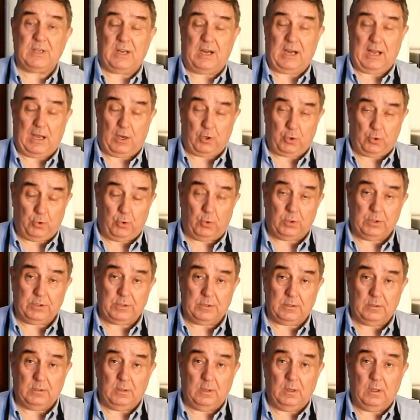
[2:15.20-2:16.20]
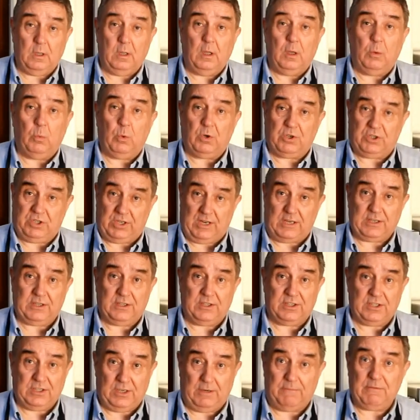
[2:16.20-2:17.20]
are now cooked. We'll check to
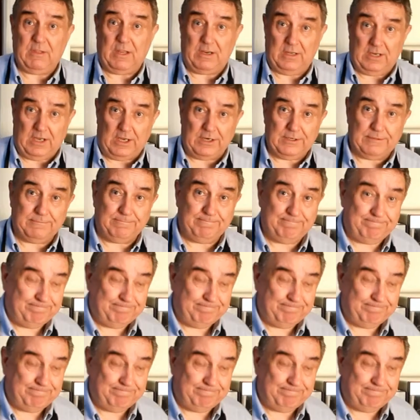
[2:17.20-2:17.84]
see if they're done.